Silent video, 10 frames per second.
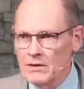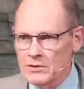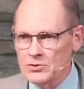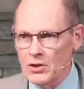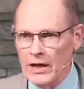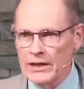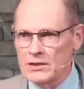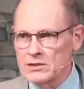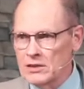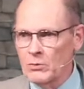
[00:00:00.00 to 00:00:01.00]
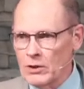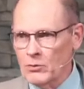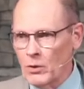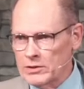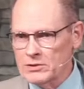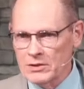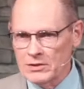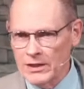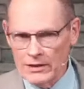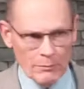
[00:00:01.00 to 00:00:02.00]
so that I could see where it was to
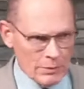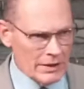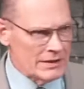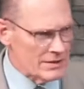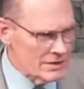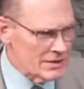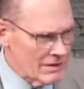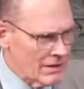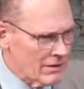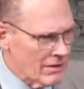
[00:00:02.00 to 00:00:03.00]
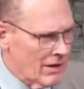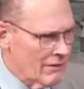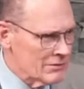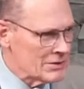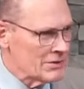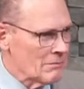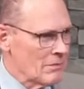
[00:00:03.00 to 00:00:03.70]
tell the police, it's in there, officer.